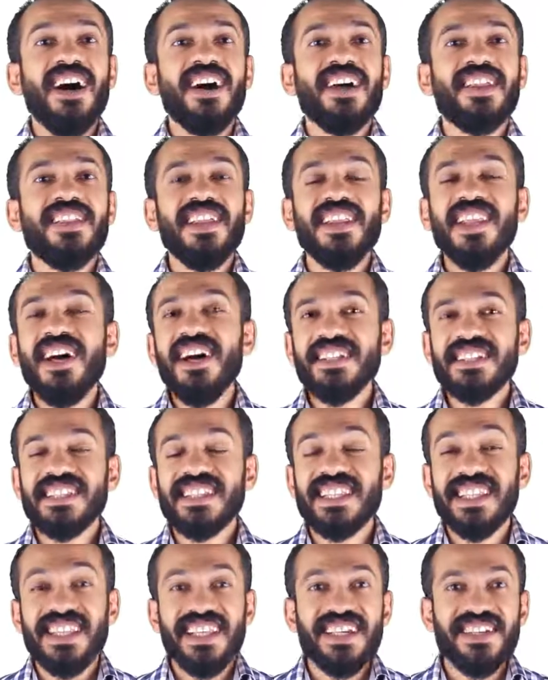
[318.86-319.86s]
The
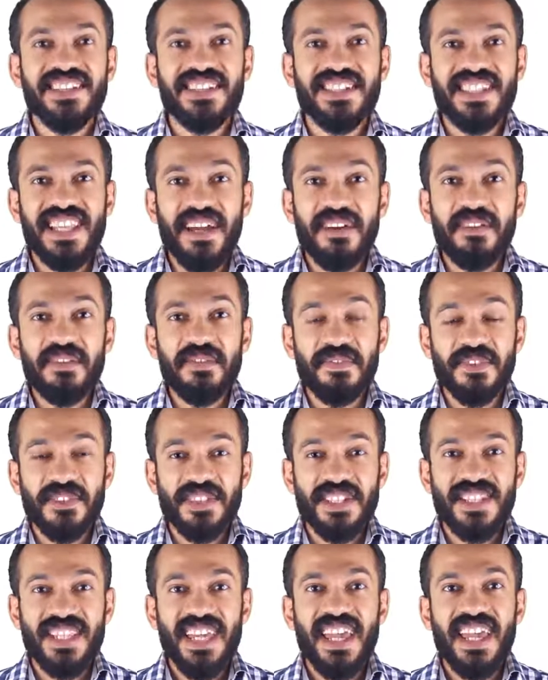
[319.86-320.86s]
last letter sound for
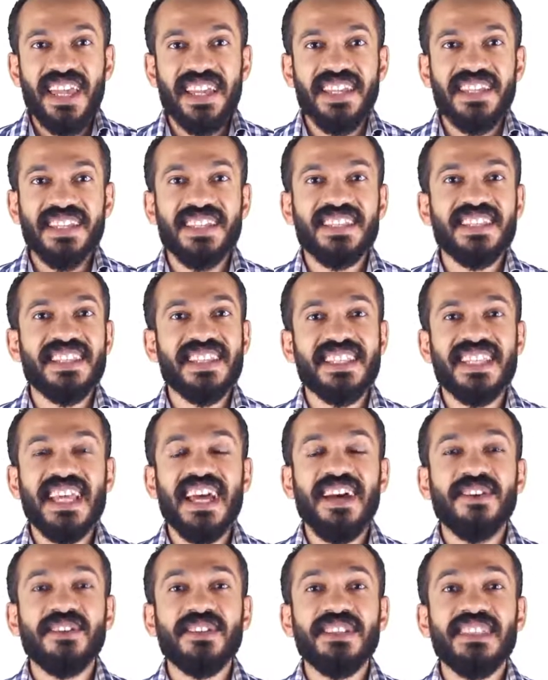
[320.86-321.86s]
today is the
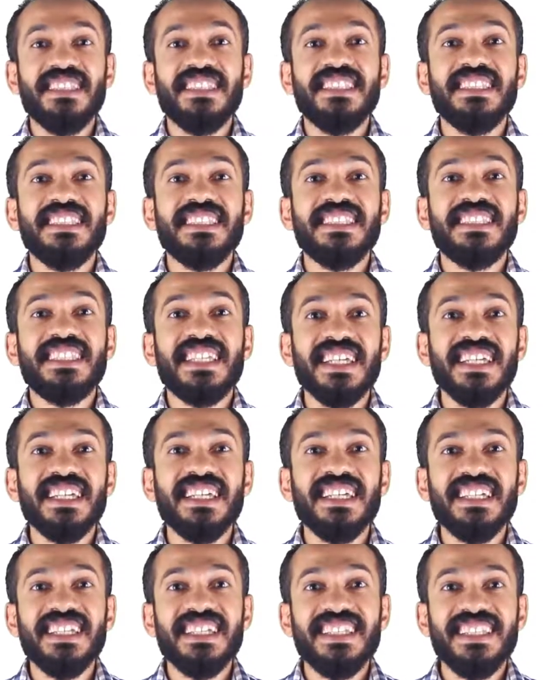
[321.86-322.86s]
sound t,
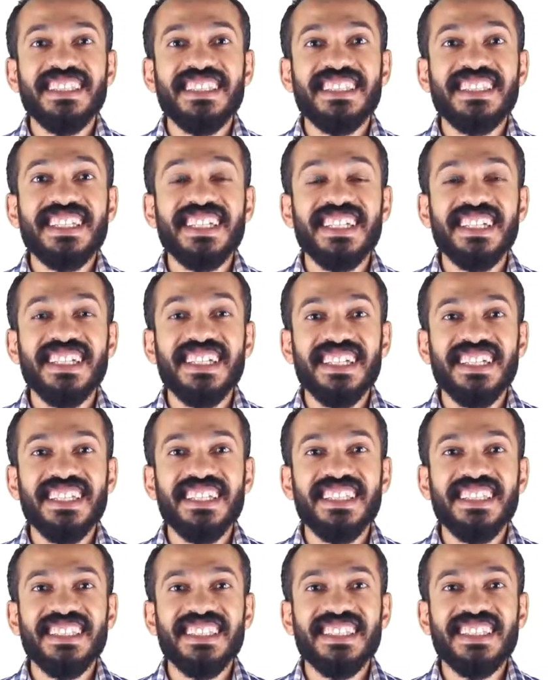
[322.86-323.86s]
t,
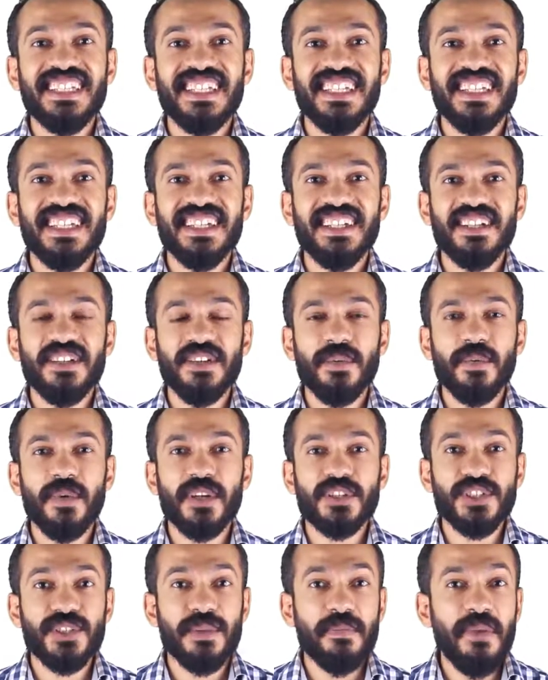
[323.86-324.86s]
t.
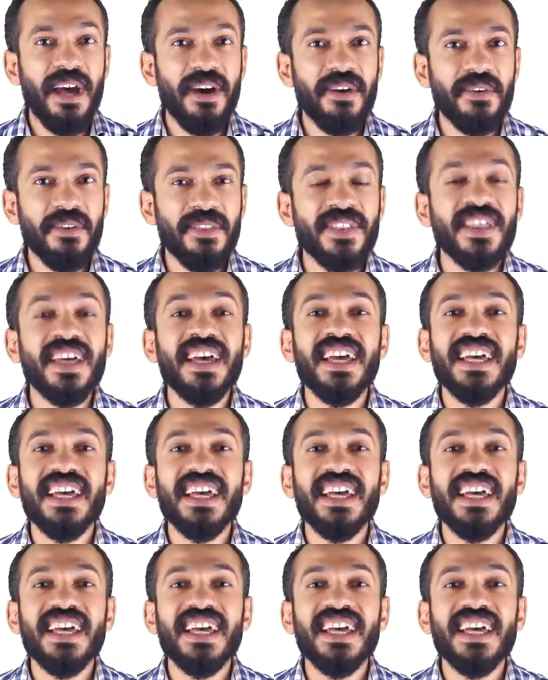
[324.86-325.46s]
Watch the mouth.